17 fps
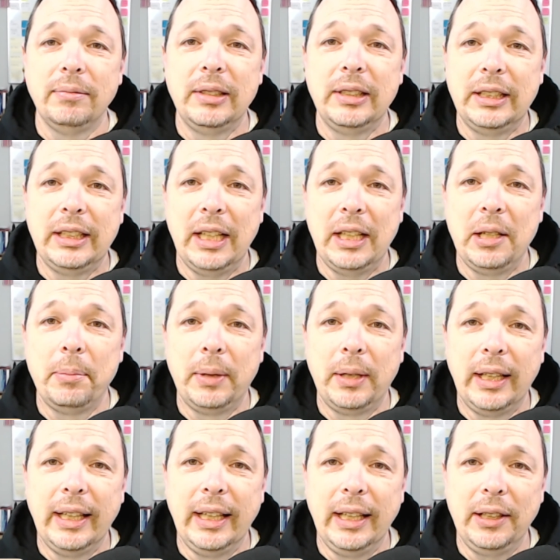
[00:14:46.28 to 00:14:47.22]
Send
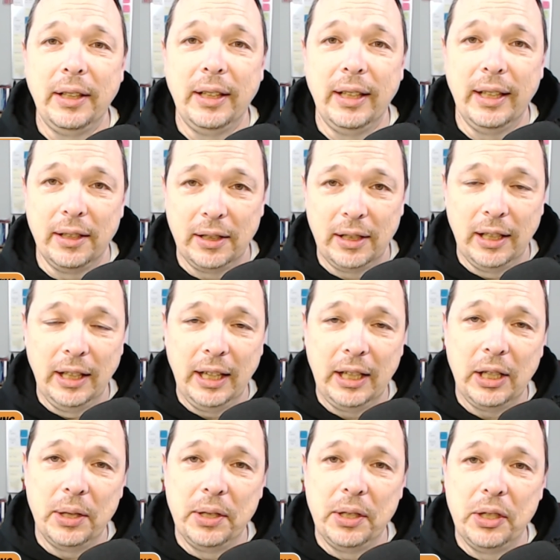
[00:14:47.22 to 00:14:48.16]
them a link to this.
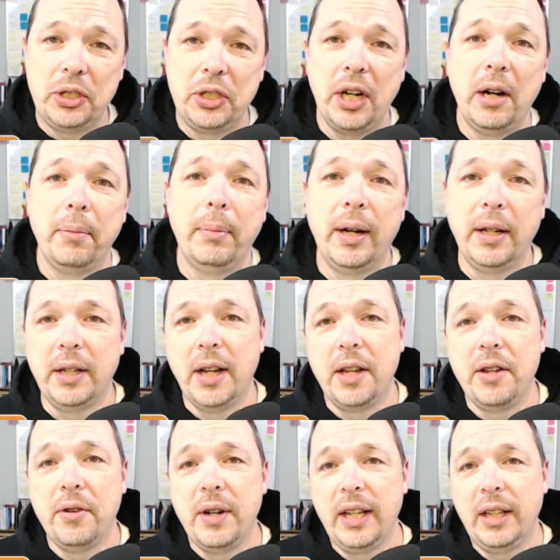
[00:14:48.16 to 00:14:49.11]
Click on the share button
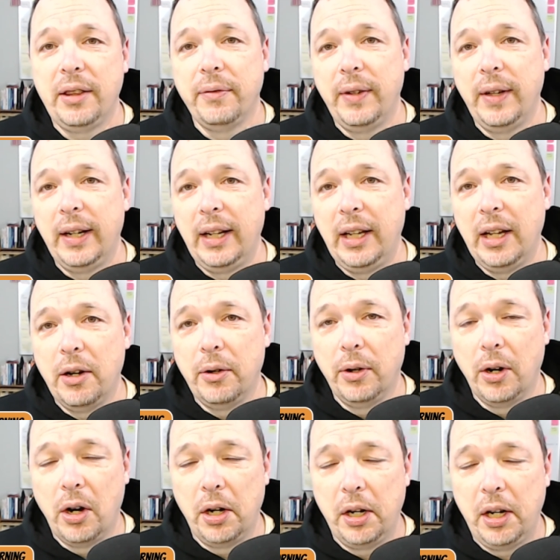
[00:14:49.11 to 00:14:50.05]
underneath the video
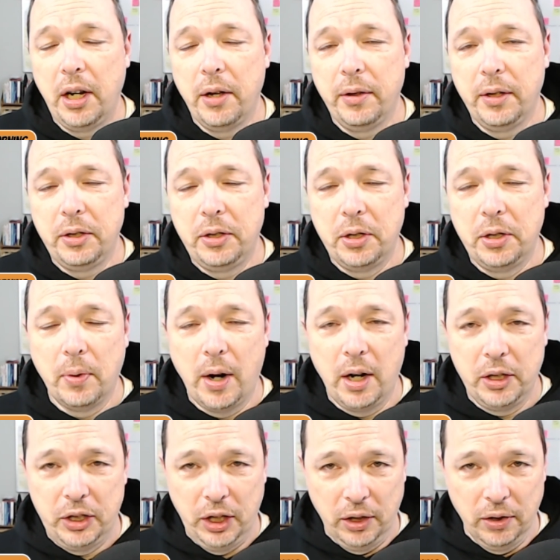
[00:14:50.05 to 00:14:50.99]
or audio that you're
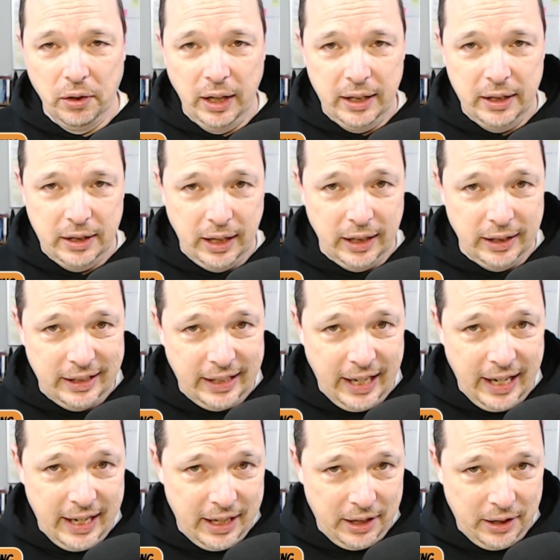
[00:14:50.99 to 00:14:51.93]
watching or listening.
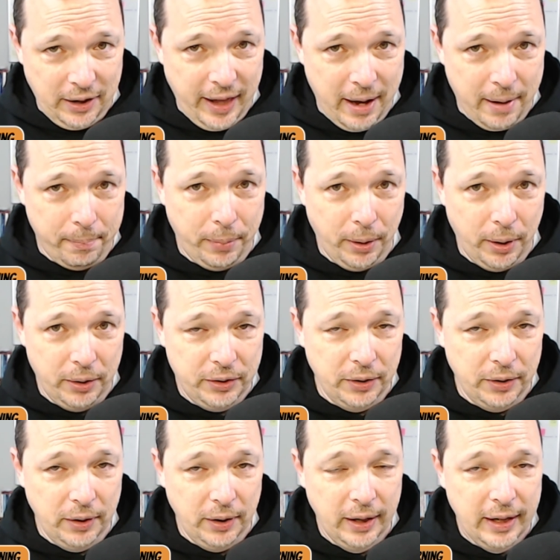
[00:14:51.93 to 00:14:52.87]
Send it to that
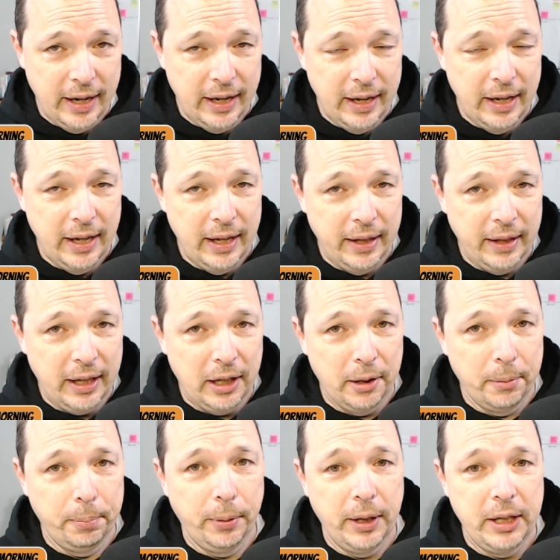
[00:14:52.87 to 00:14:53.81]
person.
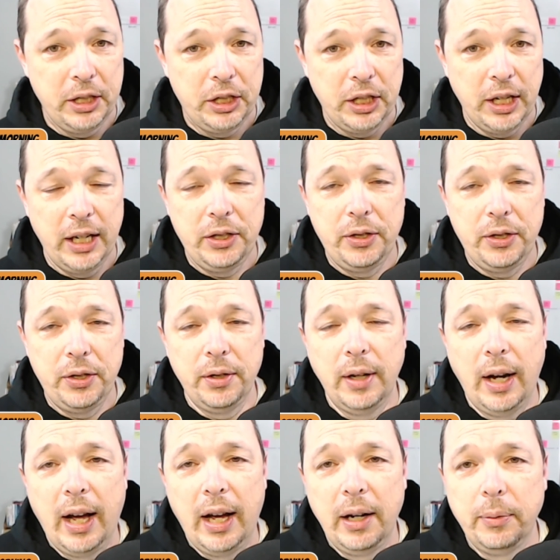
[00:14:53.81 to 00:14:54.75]
They'll appreciate
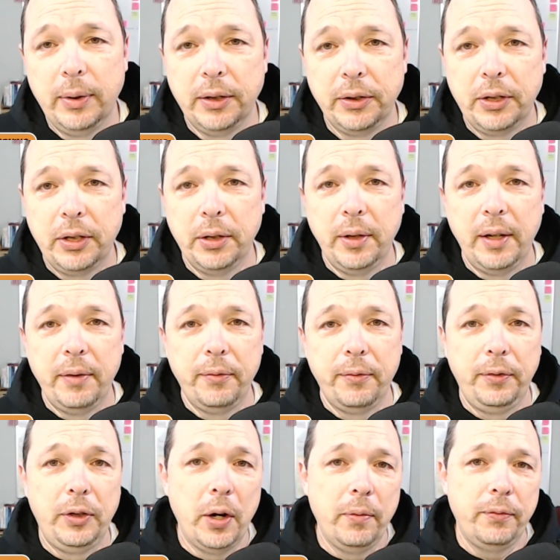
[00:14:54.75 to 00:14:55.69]
you. I will too. And
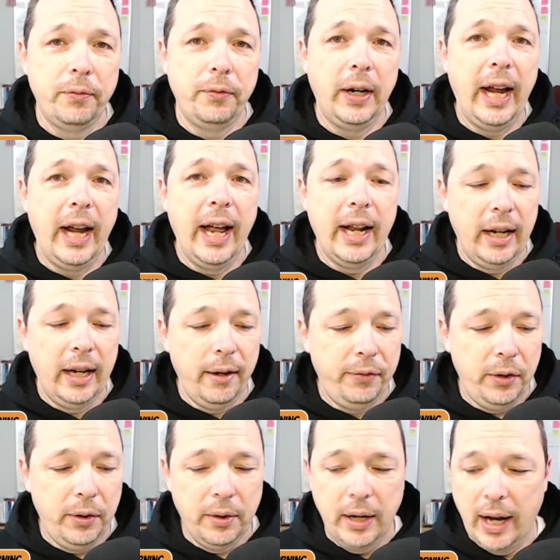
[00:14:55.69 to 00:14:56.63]
don't forget,
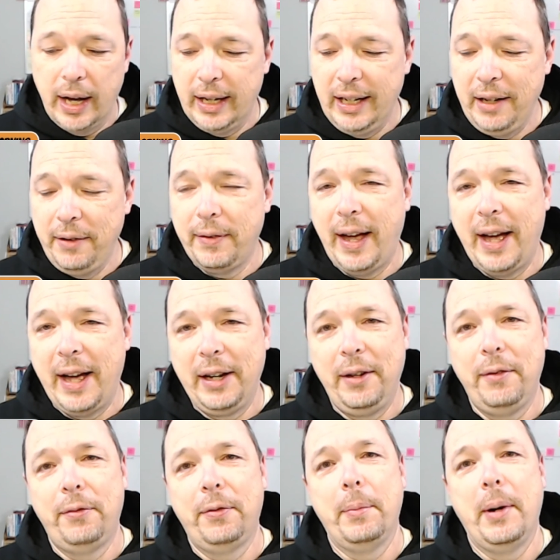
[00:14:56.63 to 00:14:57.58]
if you got any
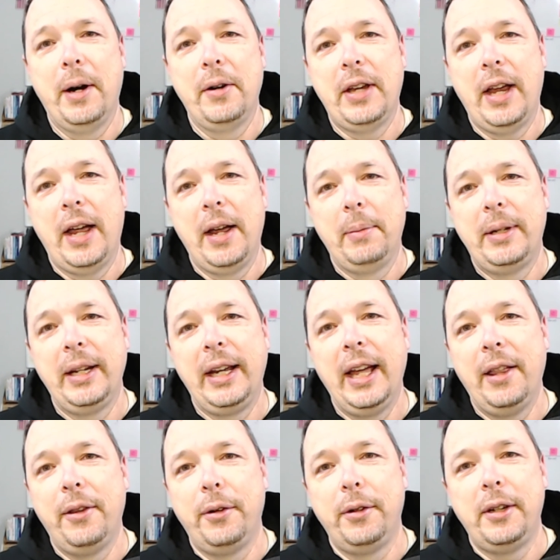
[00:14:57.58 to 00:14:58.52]
value from our time
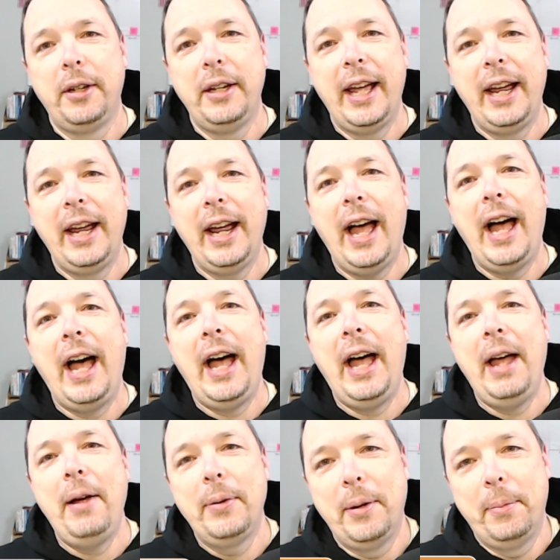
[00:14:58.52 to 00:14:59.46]
together today,
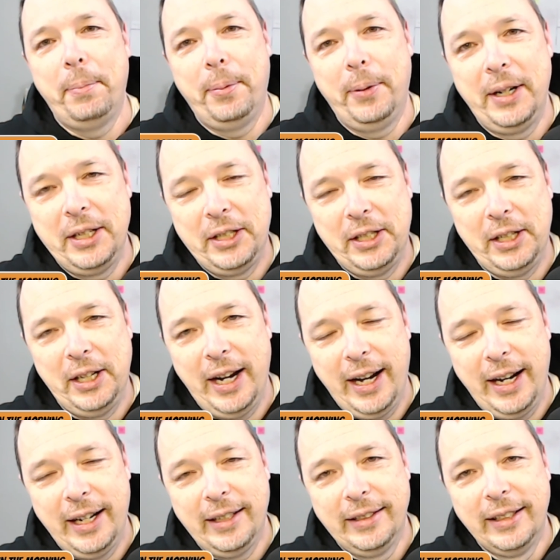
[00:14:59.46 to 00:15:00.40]
I would
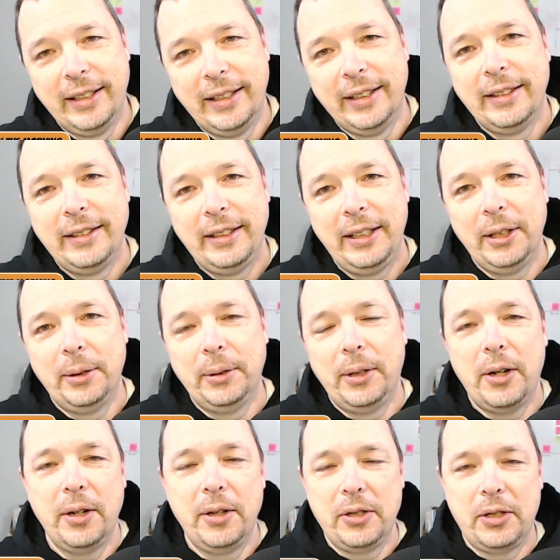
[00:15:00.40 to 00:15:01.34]
appreciate the
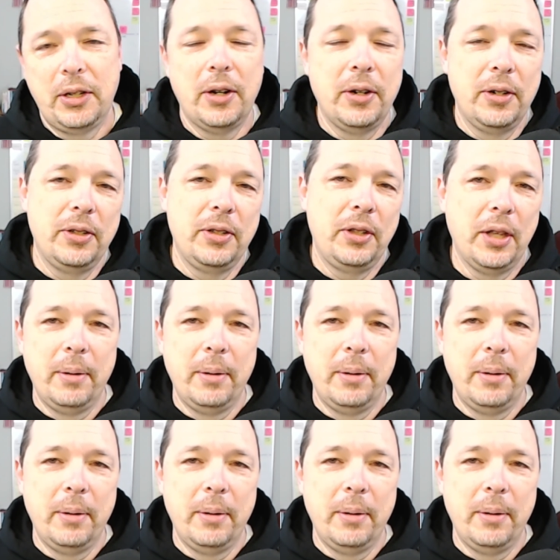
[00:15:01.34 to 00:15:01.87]
old heart stars,